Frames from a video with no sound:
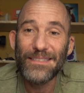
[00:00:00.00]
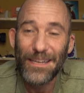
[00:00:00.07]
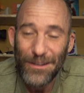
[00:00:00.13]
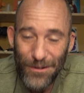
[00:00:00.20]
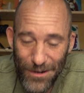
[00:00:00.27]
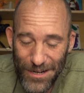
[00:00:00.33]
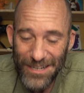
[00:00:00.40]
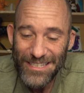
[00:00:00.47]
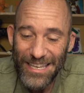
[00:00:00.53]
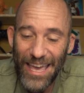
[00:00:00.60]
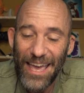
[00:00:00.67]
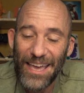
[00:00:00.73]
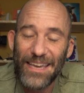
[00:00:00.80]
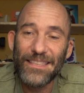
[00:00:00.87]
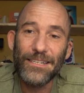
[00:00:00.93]
and you just
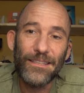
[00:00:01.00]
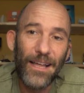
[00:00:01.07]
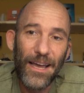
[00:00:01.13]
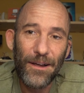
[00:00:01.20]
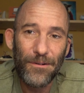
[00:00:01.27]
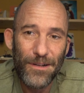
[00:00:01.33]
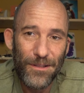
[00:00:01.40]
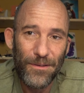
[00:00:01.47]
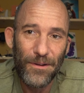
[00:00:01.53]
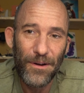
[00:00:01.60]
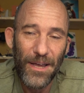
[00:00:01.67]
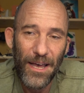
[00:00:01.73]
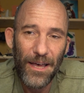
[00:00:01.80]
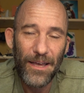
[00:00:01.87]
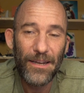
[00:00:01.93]
can't get the language through your
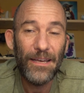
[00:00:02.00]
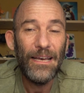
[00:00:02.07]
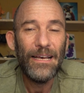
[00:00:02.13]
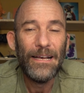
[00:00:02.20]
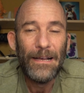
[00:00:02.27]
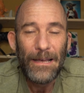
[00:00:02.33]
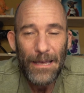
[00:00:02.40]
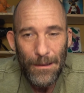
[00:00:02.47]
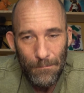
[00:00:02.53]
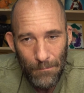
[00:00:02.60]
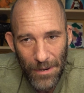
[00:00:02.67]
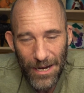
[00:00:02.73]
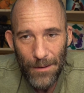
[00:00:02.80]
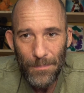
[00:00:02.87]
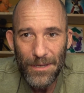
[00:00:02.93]
head, it
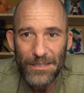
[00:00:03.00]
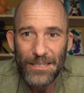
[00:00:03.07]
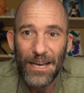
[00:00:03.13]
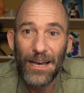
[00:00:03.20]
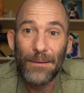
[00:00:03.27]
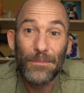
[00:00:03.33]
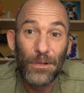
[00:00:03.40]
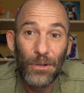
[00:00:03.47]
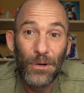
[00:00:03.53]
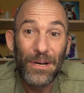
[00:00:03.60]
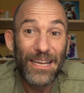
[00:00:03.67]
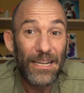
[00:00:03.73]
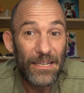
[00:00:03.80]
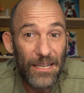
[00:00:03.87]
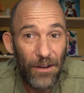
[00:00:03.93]
might be time to look
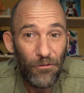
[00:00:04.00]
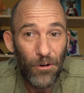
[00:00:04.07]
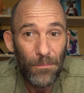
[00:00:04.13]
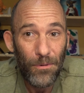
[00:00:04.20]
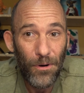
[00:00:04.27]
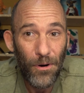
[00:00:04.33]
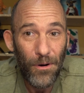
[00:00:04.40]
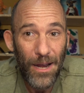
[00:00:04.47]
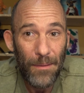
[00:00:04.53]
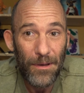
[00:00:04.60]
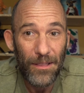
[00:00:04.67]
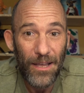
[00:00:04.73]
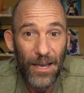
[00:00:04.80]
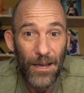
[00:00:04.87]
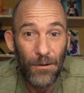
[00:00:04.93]
at a different
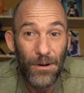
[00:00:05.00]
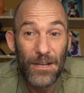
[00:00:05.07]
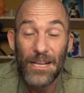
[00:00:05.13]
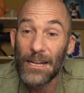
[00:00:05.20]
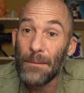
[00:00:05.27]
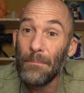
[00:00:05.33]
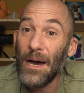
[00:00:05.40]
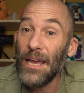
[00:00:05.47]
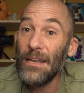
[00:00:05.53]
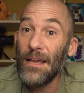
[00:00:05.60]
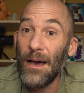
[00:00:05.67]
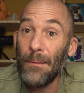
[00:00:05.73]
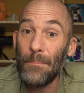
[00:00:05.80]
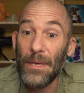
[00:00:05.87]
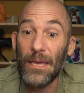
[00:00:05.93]
programming language. And it might
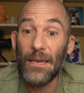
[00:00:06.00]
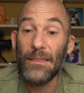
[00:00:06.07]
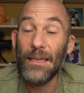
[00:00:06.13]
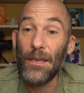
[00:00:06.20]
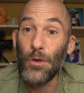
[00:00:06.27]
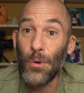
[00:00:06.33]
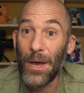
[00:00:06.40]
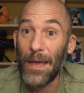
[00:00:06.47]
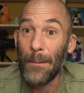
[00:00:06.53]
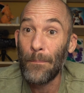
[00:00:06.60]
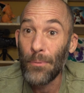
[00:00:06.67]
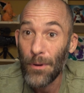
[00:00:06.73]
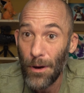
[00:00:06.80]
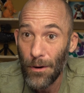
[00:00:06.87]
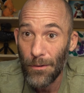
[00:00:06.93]
not be that you hate
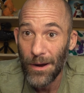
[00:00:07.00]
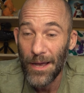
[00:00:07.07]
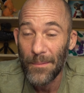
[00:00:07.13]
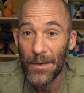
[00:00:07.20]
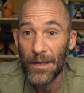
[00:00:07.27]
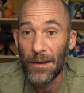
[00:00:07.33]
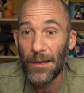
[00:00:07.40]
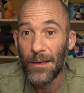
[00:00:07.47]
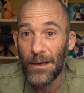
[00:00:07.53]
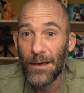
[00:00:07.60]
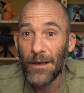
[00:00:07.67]
programming,